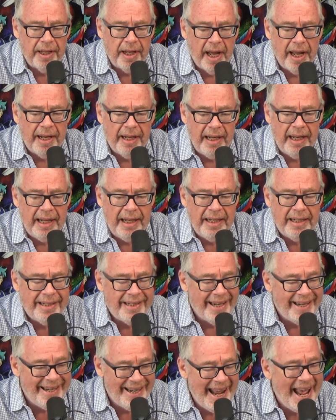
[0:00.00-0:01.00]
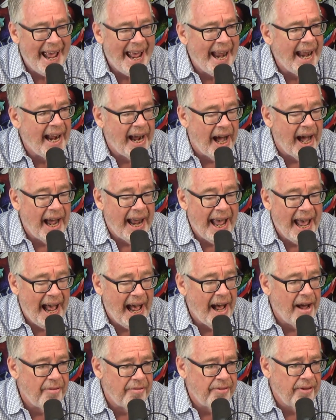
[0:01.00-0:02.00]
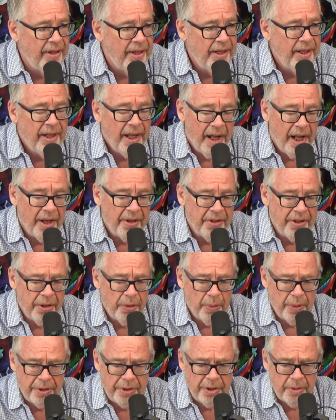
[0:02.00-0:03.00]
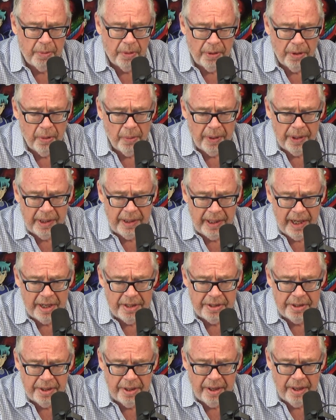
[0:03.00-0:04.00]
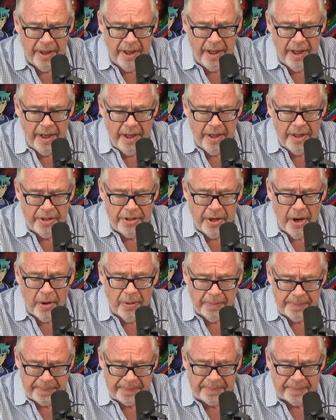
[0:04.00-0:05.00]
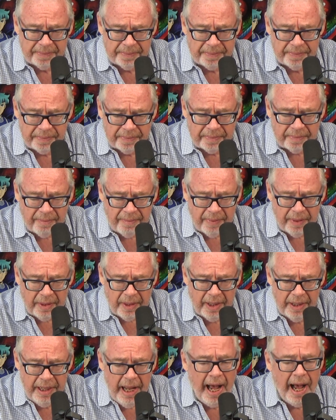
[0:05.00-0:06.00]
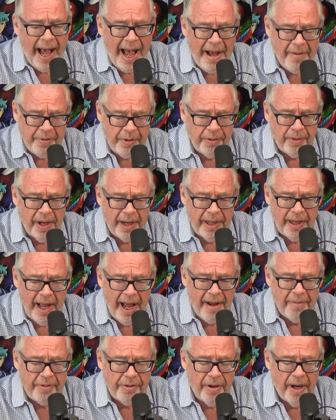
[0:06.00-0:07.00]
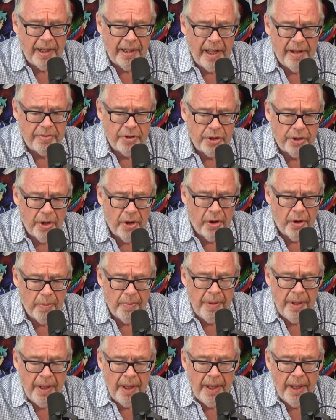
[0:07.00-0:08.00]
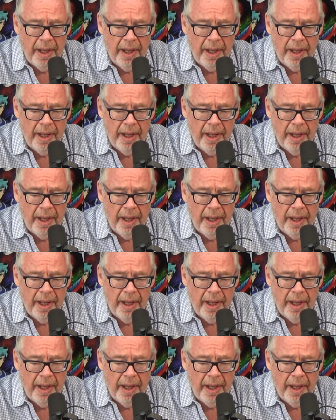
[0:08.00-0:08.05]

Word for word: I need today? I have. I'll deal with tomorrow when it gets there. So, yeah, after I left CHOM,